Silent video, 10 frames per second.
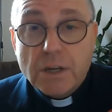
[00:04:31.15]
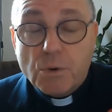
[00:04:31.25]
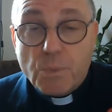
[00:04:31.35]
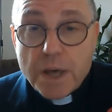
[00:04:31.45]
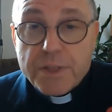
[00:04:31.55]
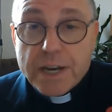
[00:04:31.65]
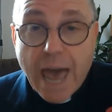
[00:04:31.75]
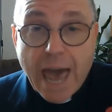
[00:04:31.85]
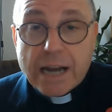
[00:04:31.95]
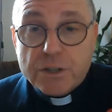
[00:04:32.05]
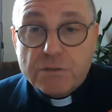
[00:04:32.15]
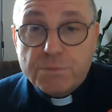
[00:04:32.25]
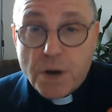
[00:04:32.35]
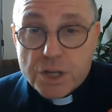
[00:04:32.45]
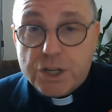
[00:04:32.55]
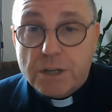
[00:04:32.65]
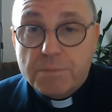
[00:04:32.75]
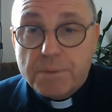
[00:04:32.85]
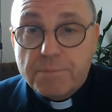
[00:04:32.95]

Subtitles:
with an act of worship